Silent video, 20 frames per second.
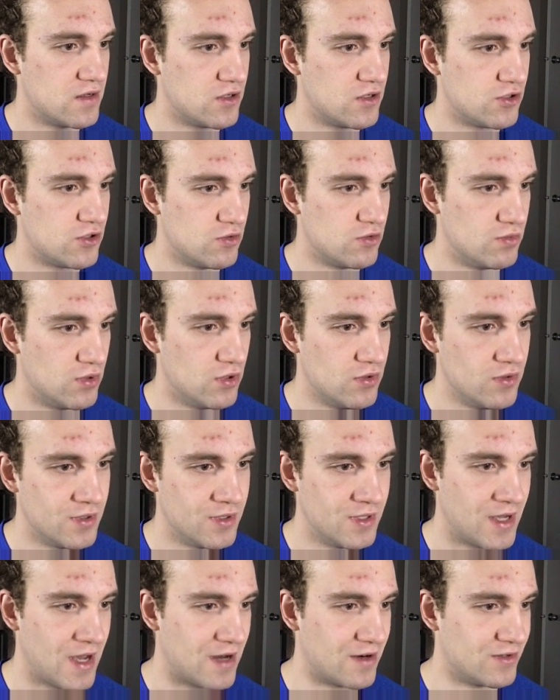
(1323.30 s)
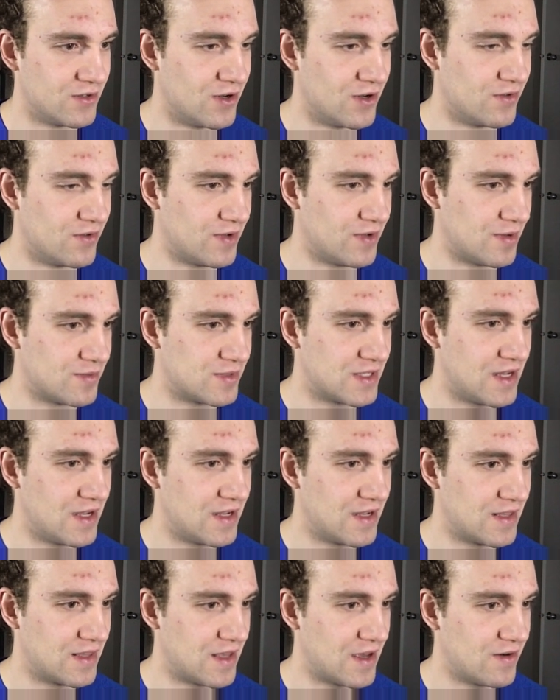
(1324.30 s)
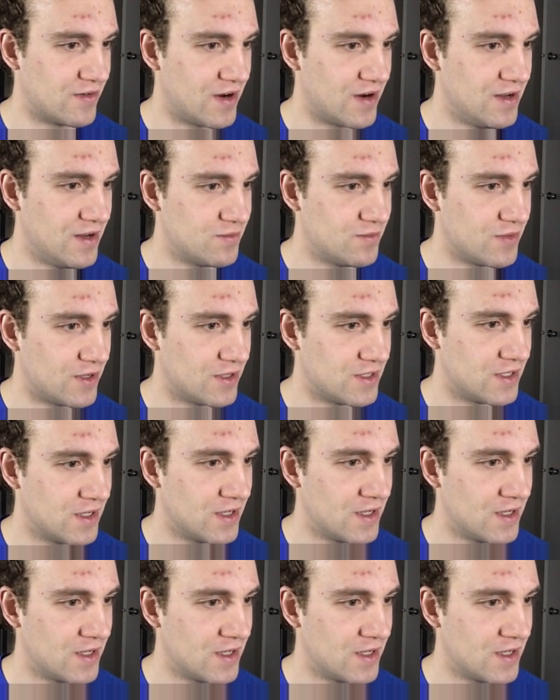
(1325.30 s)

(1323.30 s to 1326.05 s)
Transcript: Shubu. I don't know if I'm saying it that right, but